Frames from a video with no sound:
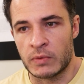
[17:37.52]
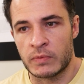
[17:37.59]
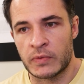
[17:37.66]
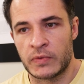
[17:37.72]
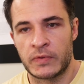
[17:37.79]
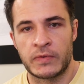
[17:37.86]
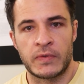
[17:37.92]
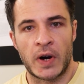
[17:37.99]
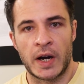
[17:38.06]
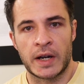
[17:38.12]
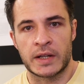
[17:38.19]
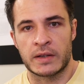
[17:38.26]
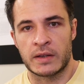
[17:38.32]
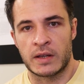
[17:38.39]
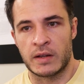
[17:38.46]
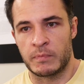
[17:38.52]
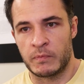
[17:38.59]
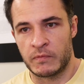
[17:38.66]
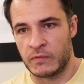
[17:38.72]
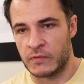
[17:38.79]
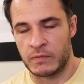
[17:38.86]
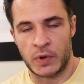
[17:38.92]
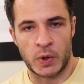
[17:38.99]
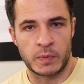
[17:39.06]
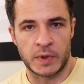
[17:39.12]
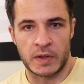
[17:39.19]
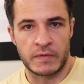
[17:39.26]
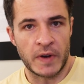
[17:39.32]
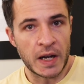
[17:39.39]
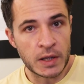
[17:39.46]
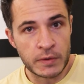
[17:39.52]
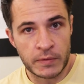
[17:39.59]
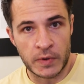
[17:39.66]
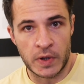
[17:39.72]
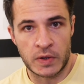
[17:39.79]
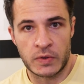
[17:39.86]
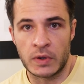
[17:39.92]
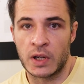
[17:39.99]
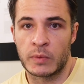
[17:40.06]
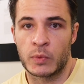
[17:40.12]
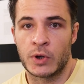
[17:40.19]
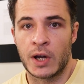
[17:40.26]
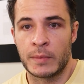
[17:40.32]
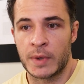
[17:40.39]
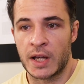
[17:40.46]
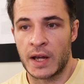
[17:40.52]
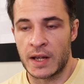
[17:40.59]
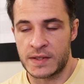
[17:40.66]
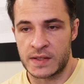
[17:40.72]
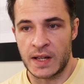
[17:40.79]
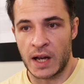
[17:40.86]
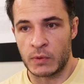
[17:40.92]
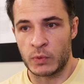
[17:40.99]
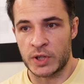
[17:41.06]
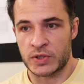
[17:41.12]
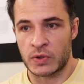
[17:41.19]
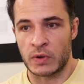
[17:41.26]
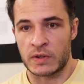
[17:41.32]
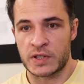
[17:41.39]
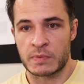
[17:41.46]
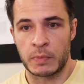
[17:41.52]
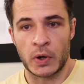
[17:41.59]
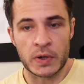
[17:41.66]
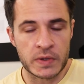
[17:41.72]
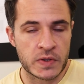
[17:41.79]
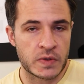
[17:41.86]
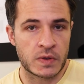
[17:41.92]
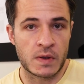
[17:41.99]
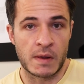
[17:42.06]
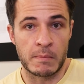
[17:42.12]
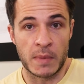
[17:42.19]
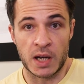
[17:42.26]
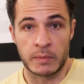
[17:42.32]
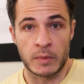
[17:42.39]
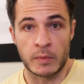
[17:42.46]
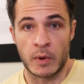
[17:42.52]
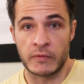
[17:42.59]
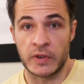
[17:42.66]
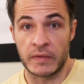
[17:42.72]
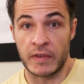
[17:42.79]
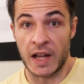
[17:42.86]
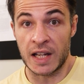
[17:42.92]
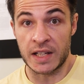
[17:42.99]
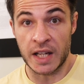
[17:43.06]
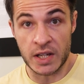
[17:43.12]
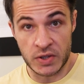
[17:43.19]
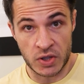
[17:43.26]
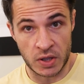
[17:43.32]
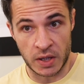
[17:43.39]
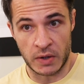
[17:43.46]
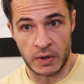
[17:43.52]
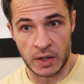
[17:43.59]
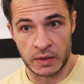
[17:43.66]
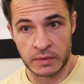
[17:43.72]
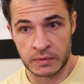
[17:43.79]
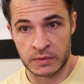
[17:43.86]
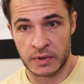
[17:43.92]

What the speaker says: find the appropriate value for the tuning parameter as that which corresponds to the minimum of the validation error.